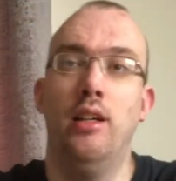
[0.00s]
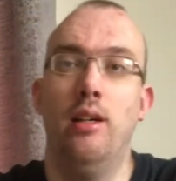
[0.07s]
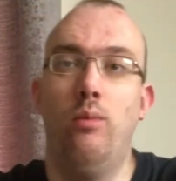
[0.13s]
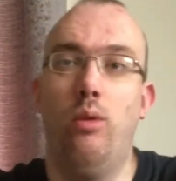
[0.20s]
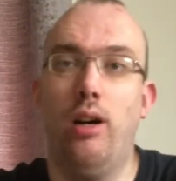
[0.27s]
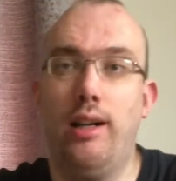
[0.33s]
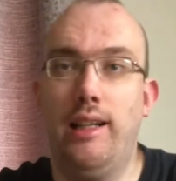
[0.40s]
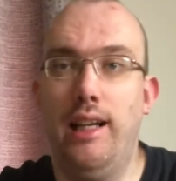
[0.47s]

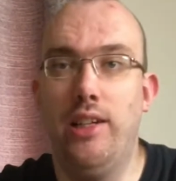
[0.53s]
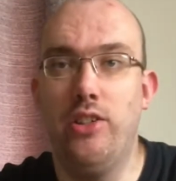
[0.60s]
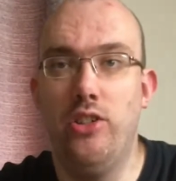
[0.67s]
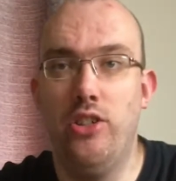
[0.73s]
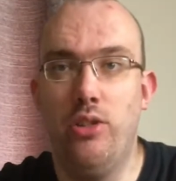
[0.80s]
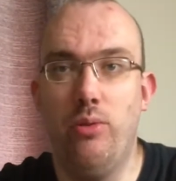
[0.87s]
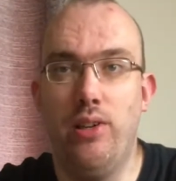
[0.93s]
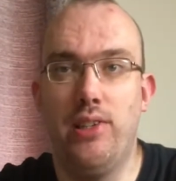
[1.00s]
what
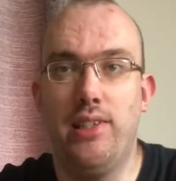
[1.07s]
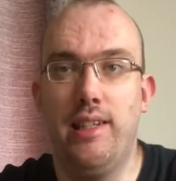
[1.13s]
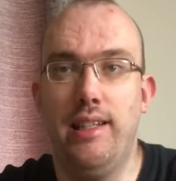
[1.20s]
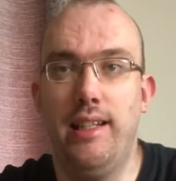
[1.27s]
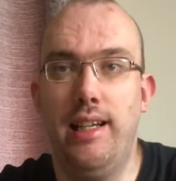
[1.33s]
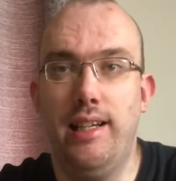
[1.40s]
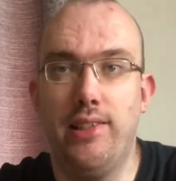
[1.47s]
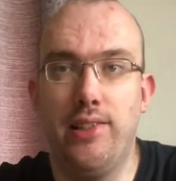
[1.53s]
collections you want to see
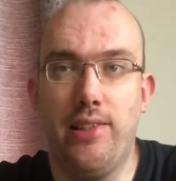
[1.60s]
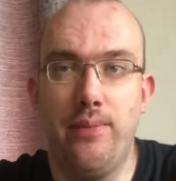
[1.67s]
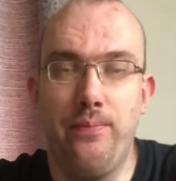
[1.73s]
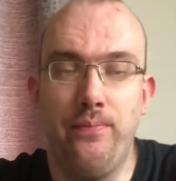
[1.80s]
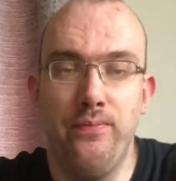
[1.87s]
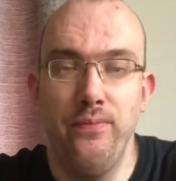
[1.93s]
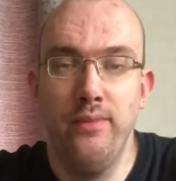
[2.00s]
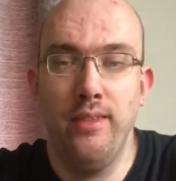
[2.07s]
next.
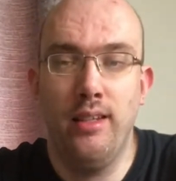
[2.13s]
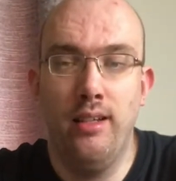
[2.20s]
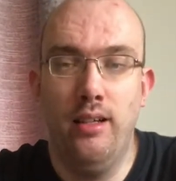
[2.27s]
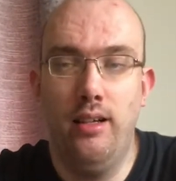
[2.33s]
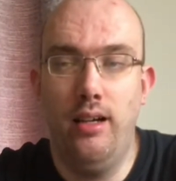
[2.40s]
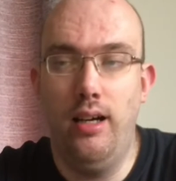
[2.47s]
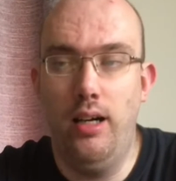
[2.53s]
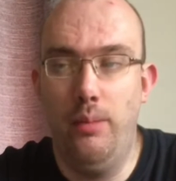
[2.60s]

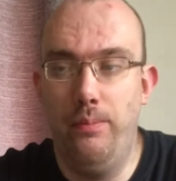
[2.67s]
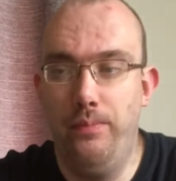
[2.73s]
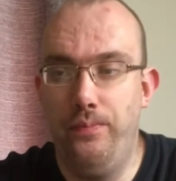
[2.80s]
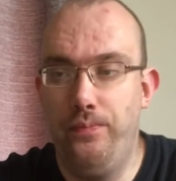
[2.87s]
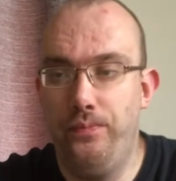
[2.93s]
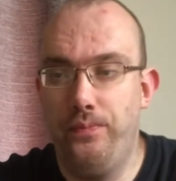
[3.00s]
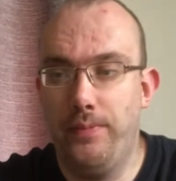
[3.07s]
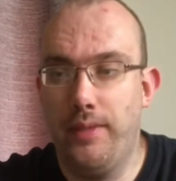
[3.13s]

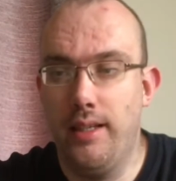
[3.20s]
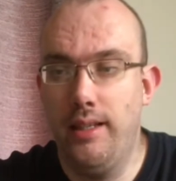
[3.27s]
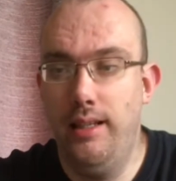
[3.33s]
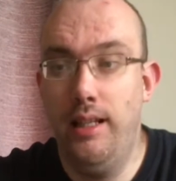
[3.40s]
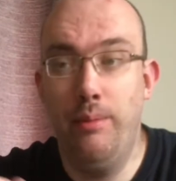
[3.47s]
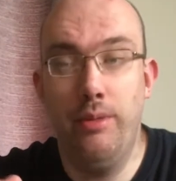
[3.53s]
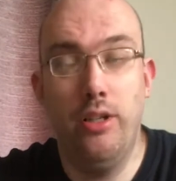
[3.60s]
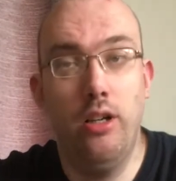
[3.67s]

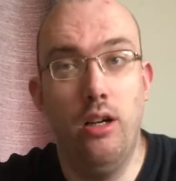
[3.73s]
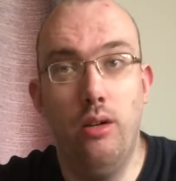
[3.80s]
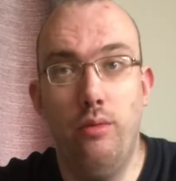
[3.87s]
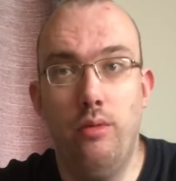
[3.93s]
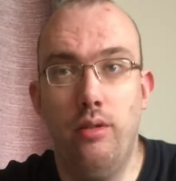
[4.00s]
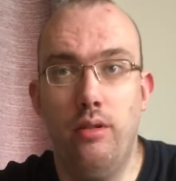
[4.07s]
Let me know